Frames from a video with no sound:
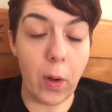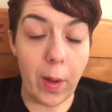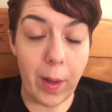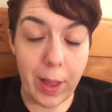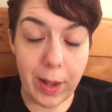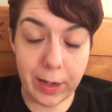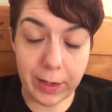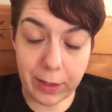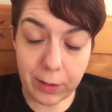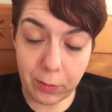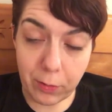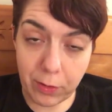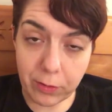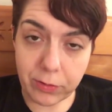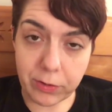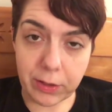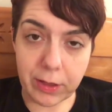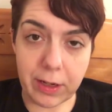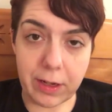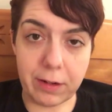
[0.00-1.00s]
and it can
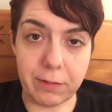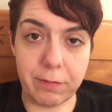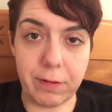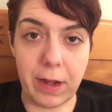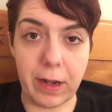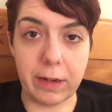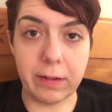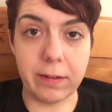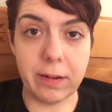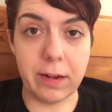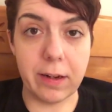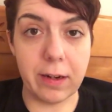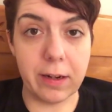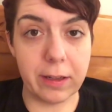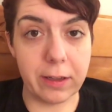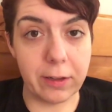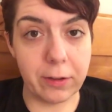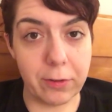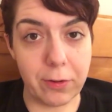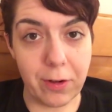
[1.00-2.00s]
also get infected, and it
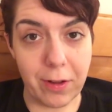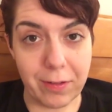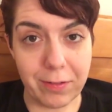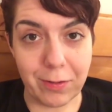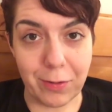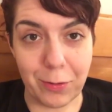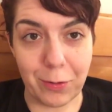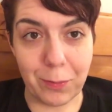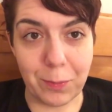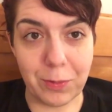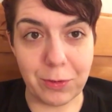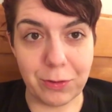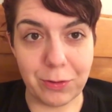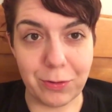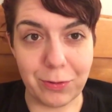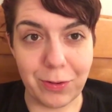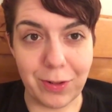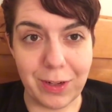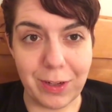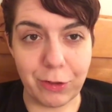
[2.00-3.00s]
can cause a whole bunch
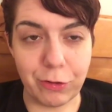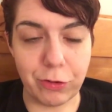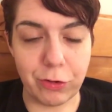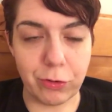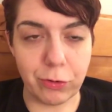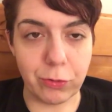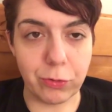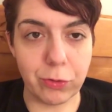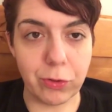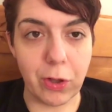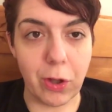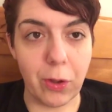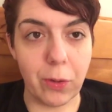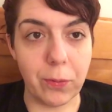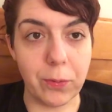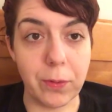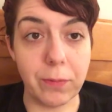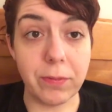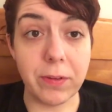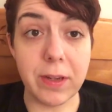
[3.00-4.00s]
of fun issues. So
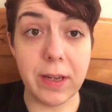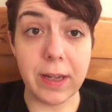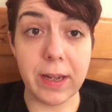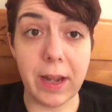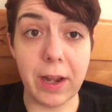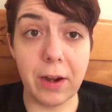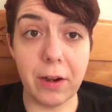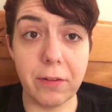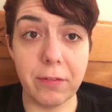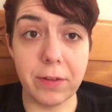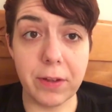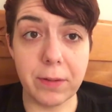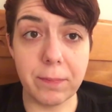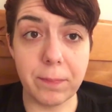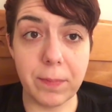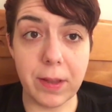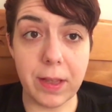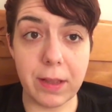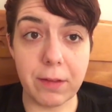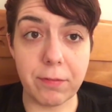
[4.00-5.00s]
you have to take care of it
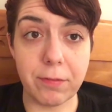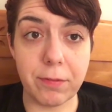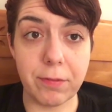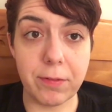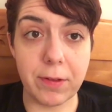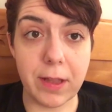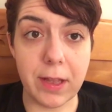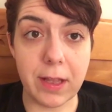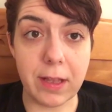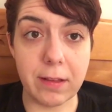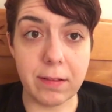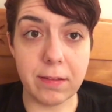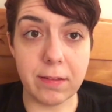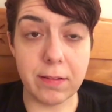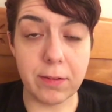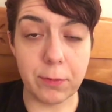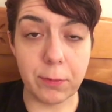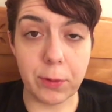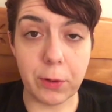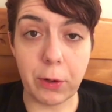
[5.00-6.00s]
if it's
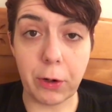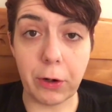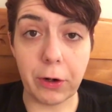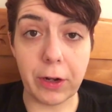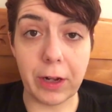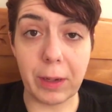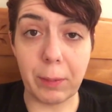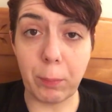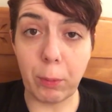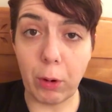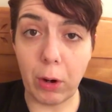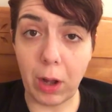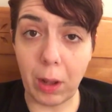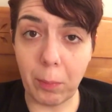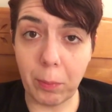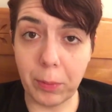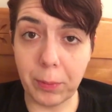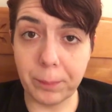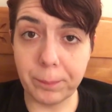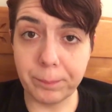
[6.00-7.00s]
a recurring
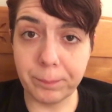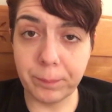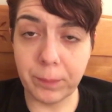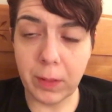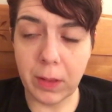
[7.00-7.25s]
problem.